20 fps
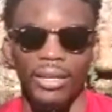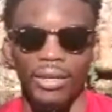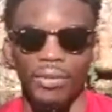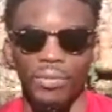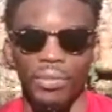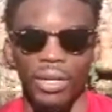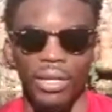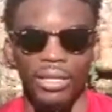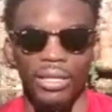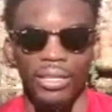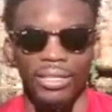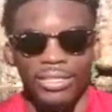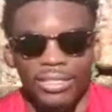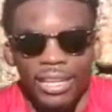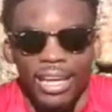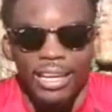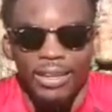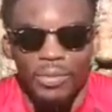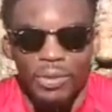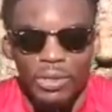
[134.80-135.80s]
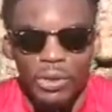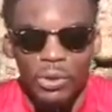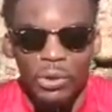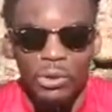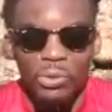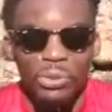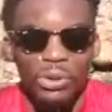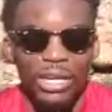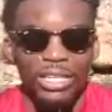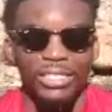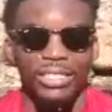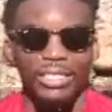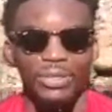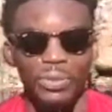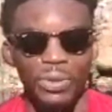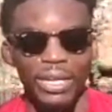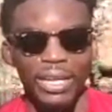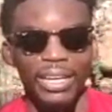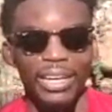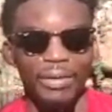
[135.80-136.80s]
But it's like with the whole pressures
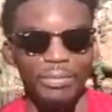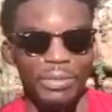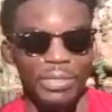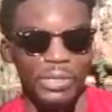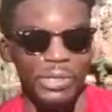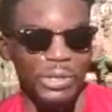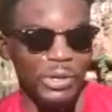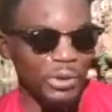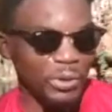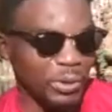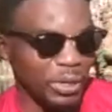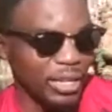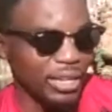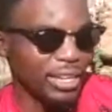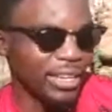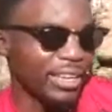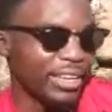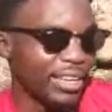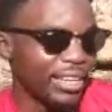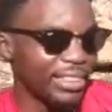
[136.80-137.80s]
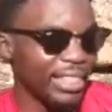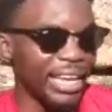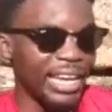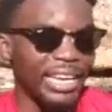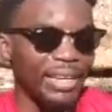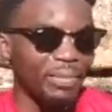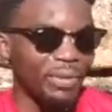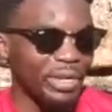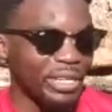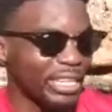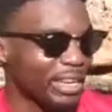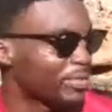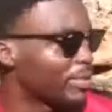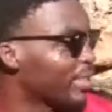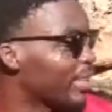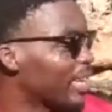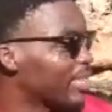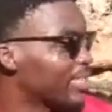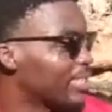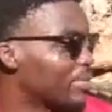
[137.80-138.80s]
when it comes to thinking about a gift to
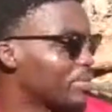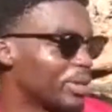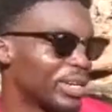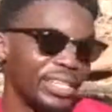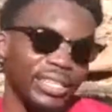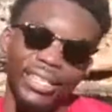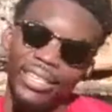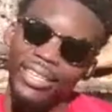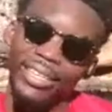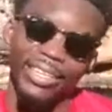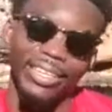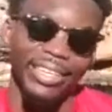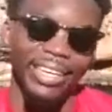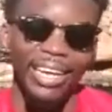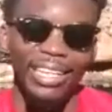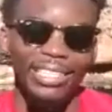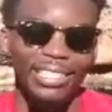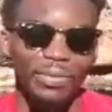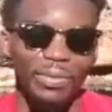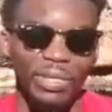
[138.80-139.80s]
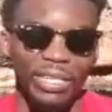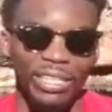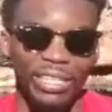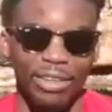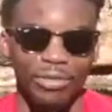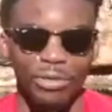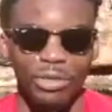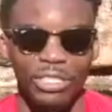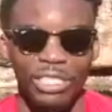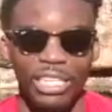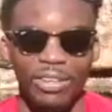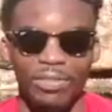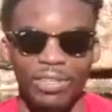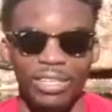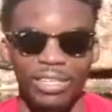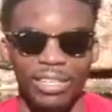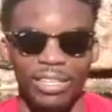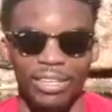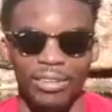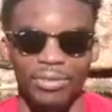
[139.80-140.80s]
get someone, getting someone a gift, receiving a
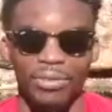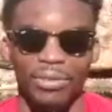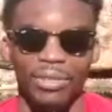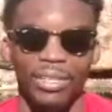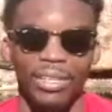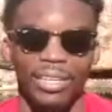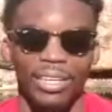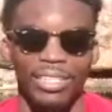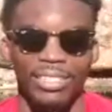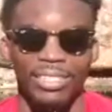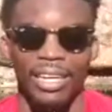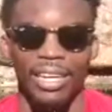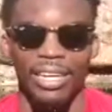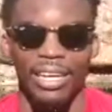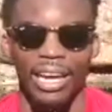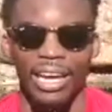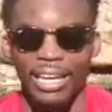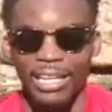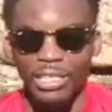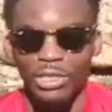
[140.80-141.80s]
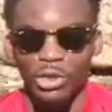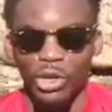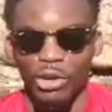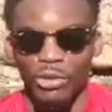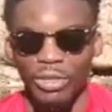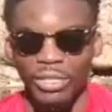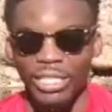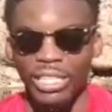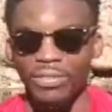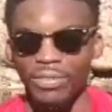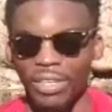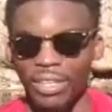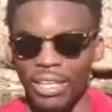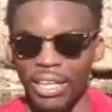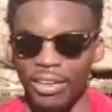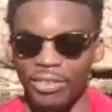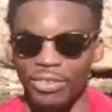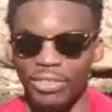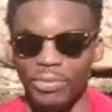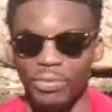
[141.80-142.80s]
gift. It's like I enjoy receiving
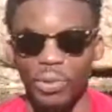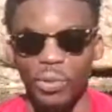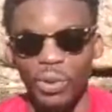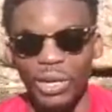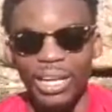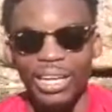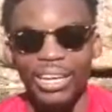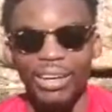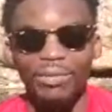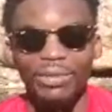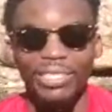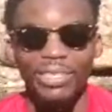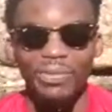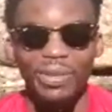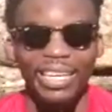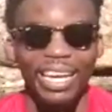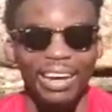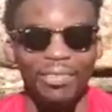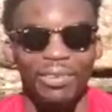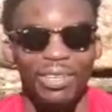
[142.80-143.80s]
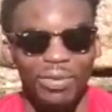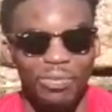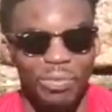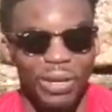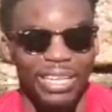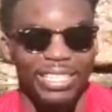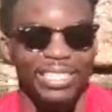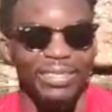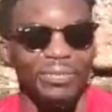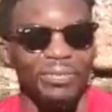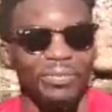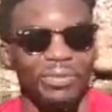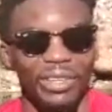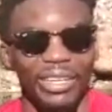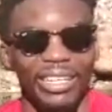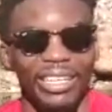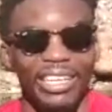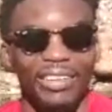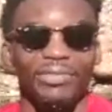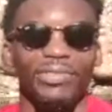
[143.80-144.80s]
gifts, but when it comes to me having to pick some for a
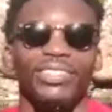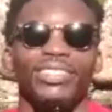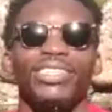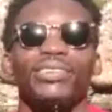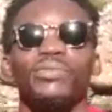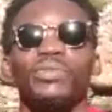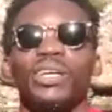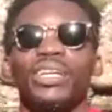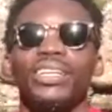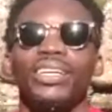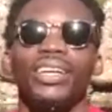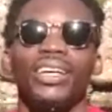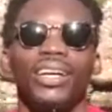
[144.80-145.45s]
gift for someone,